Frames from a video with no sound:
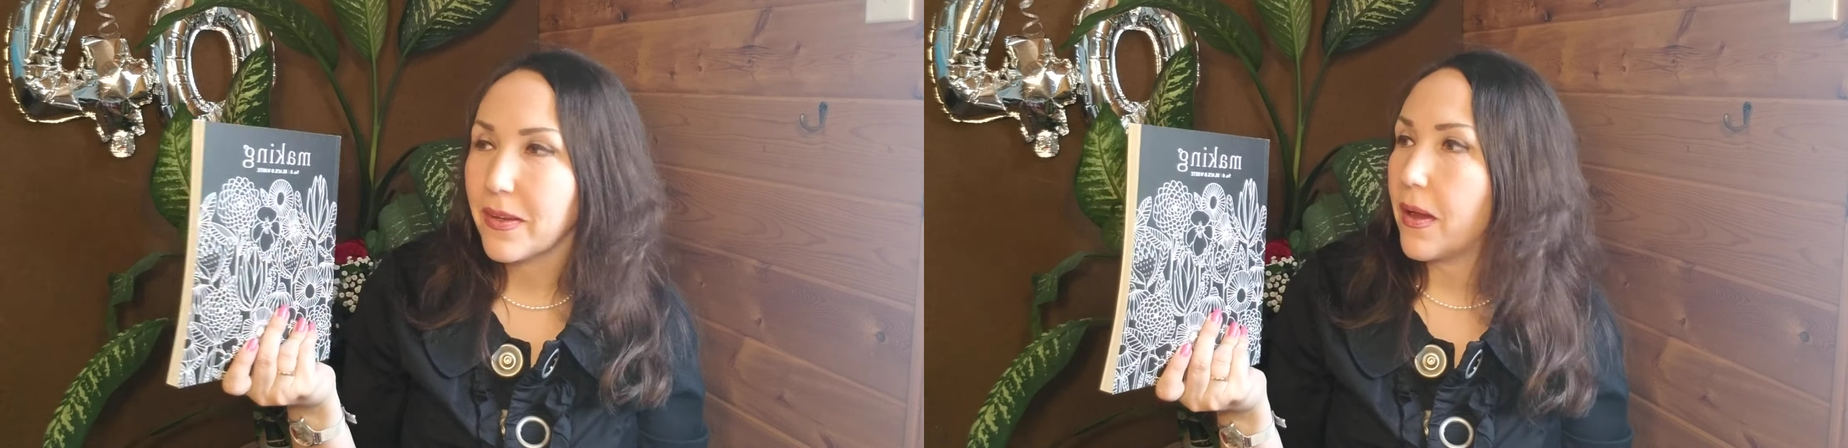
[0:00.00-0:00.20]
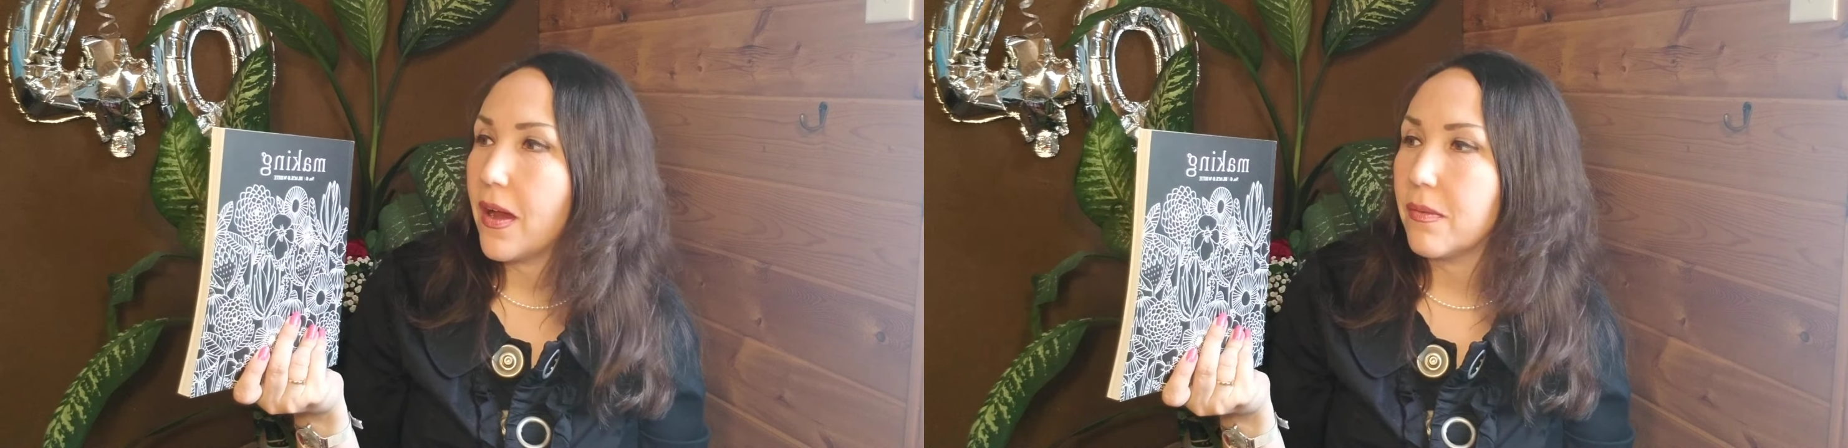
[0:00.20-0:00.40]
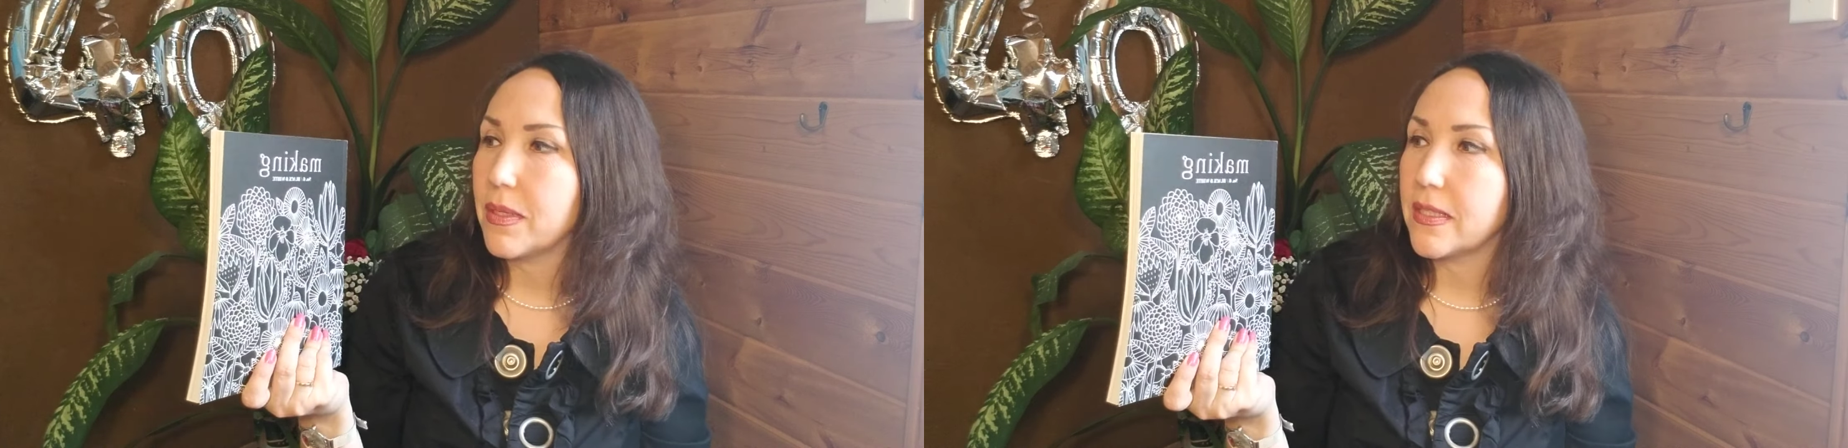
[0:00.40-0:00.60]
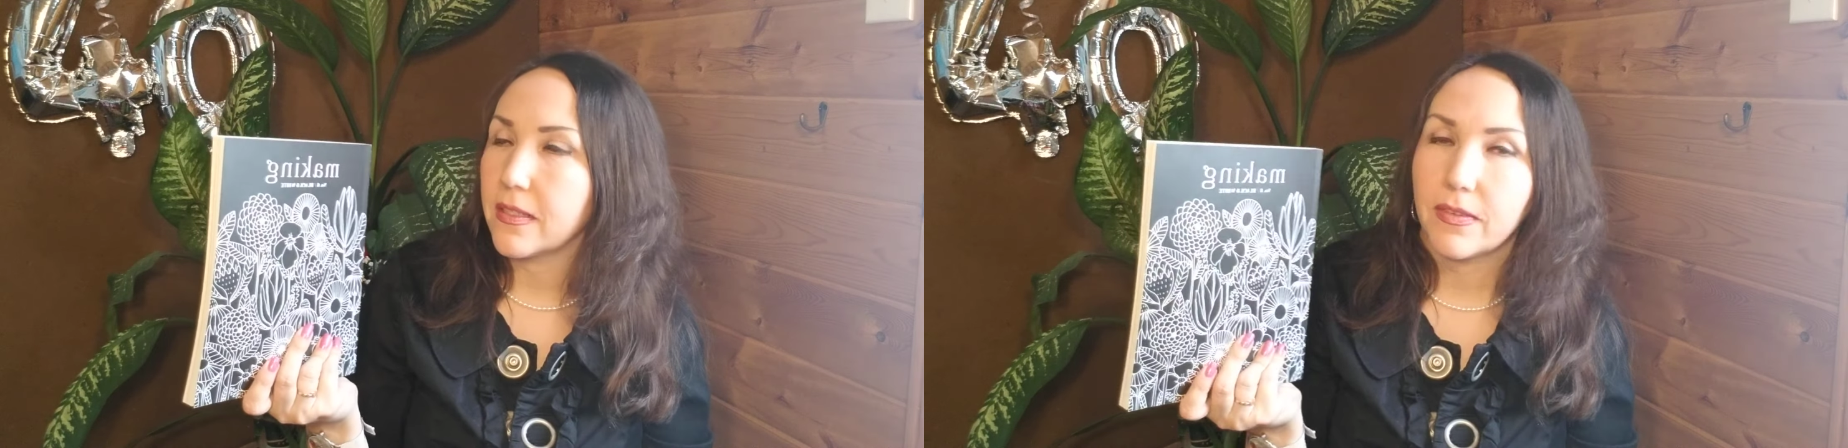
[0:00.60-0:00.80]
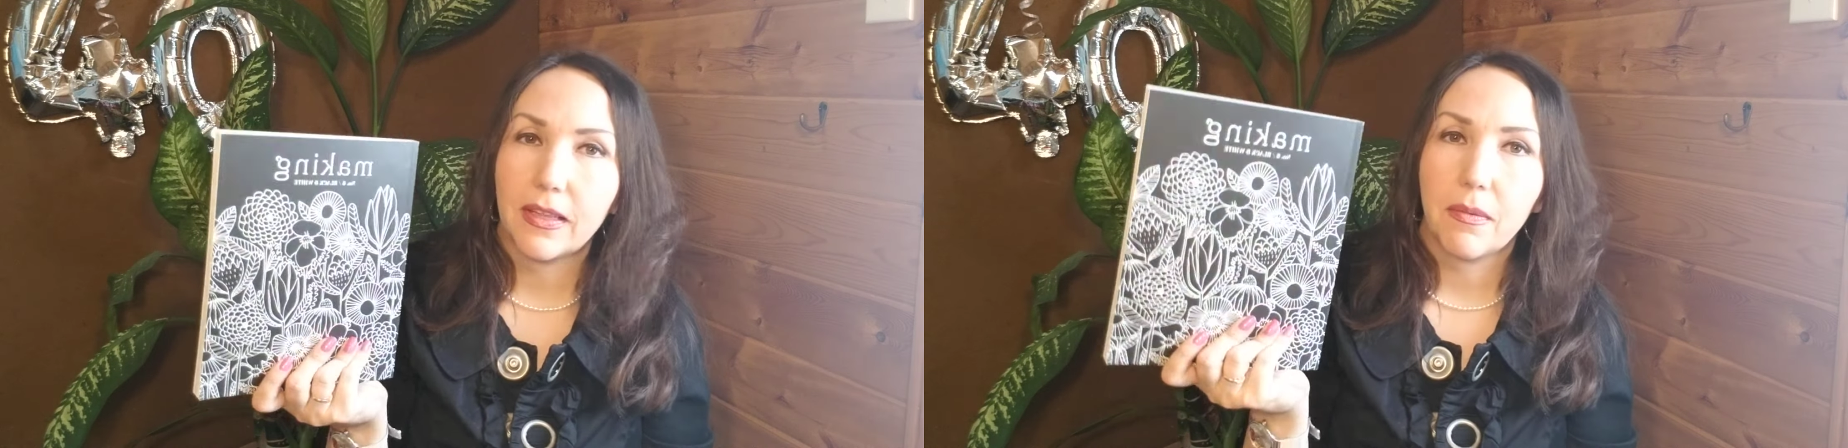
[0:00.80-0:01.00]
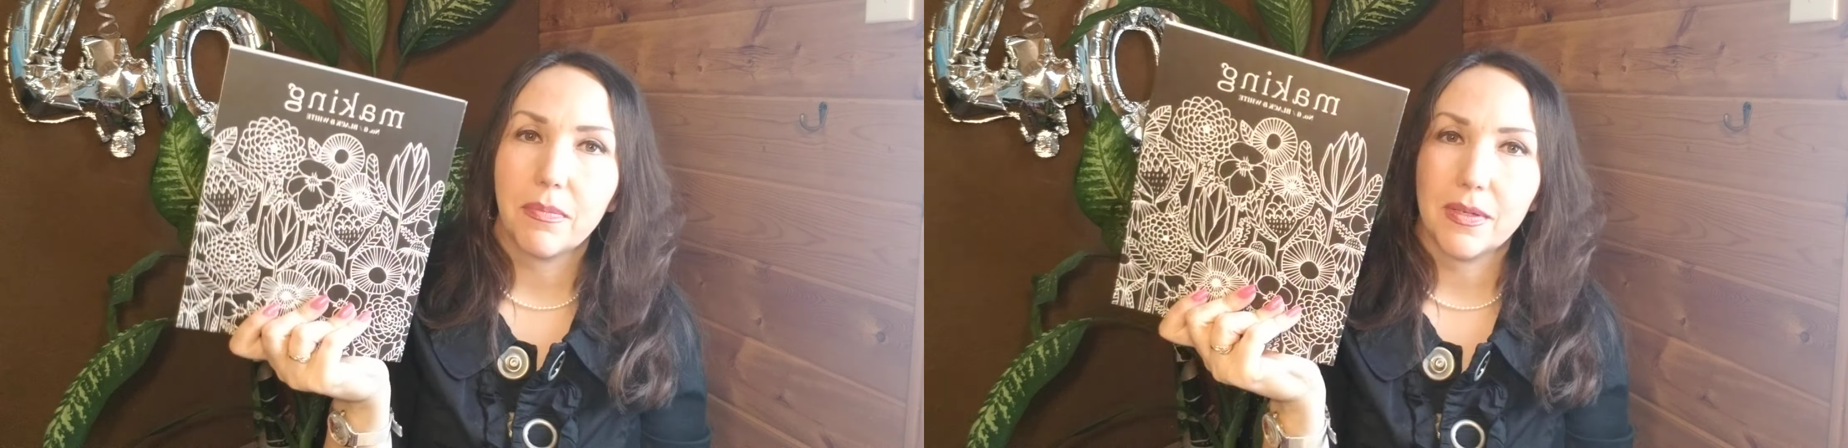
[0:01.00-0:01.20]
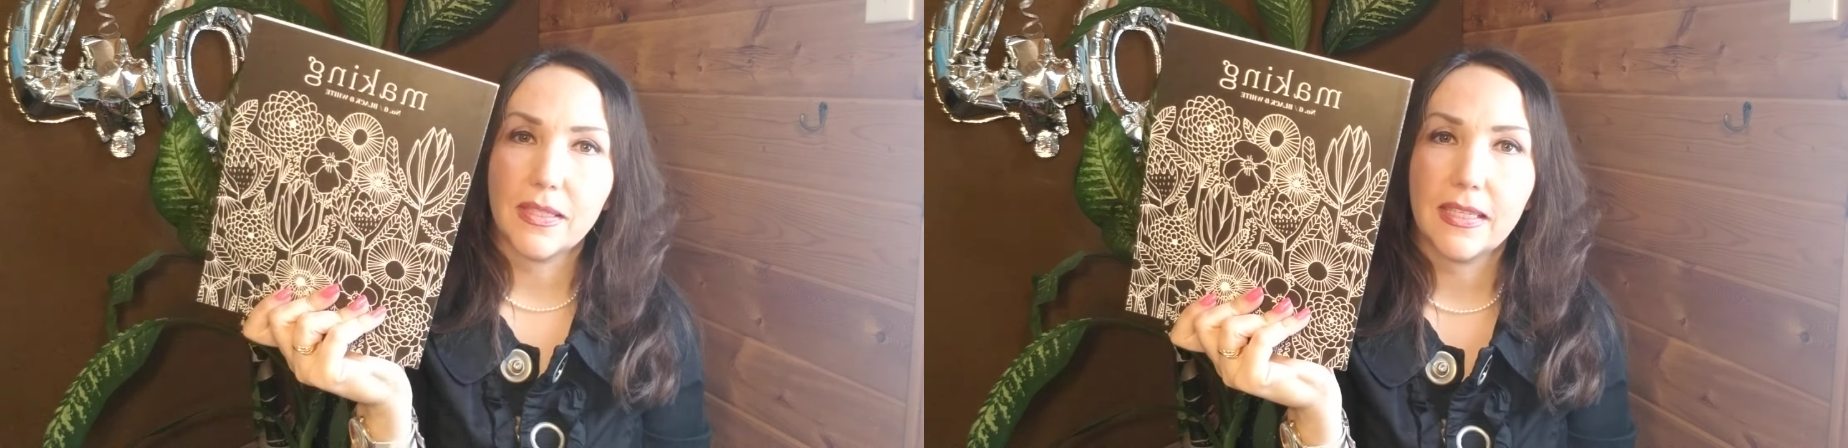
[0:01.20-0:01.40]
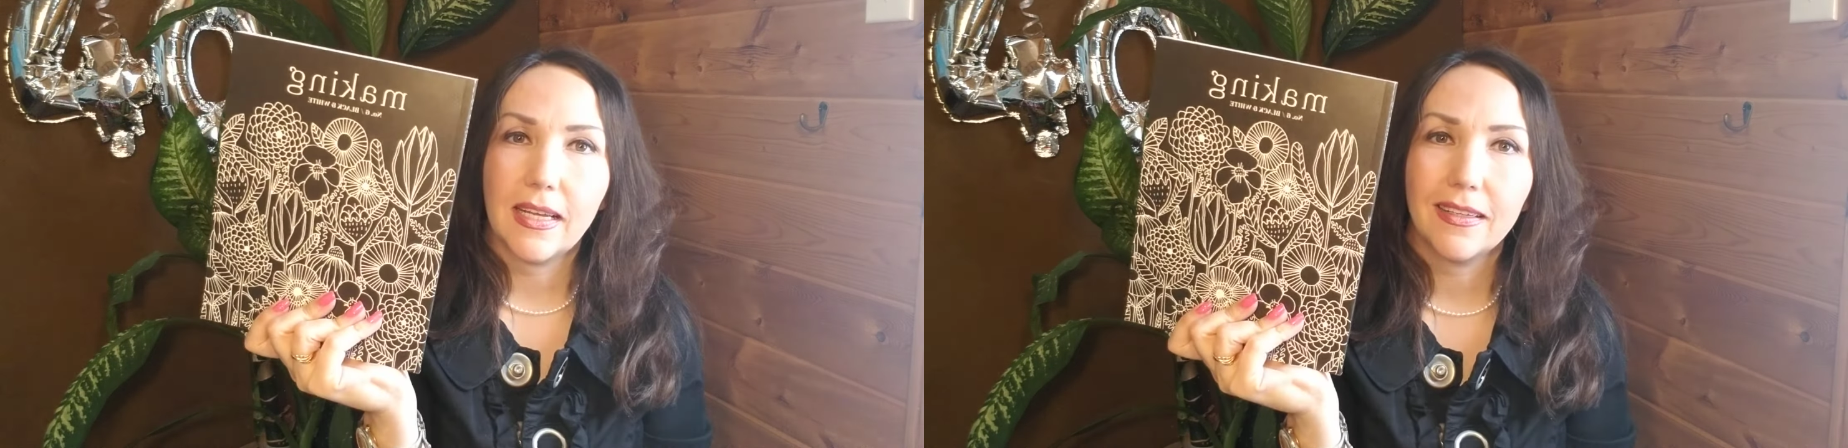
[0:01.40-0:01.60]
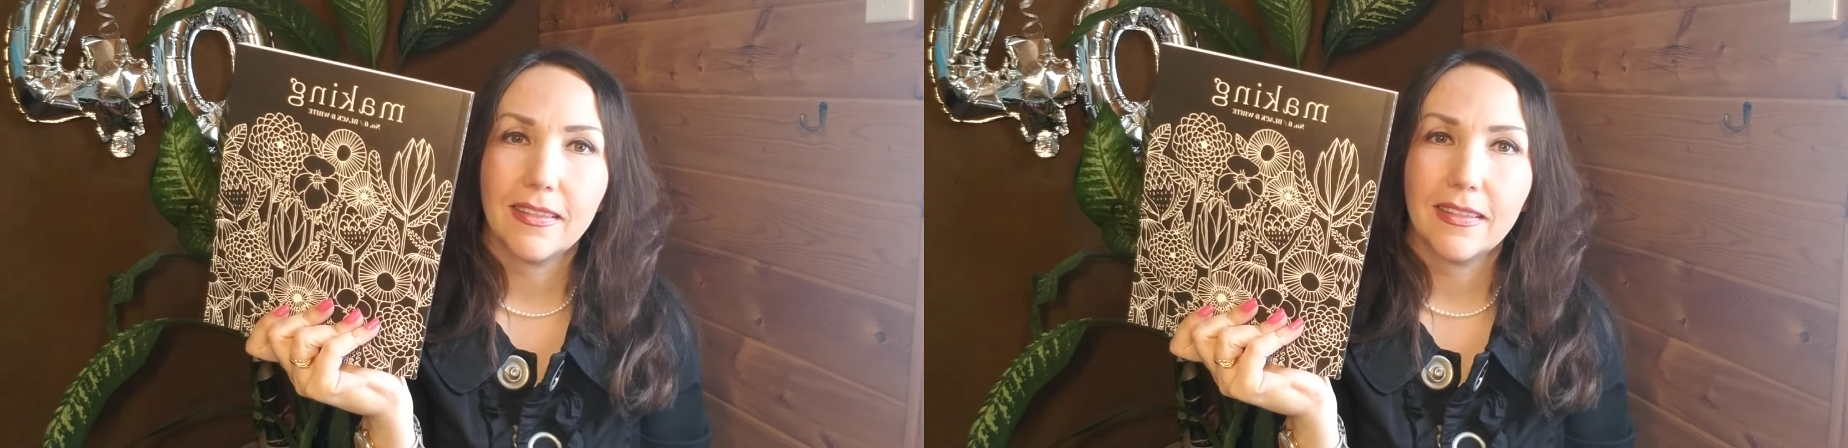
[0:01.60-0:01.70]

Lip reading: but this one number 6,